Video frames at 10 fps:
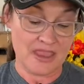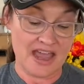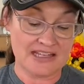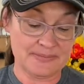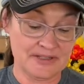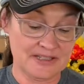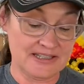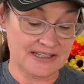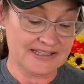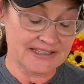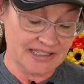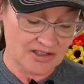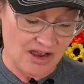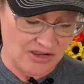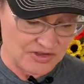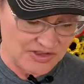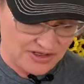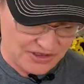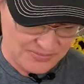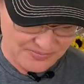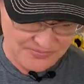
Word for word: I spent $16 there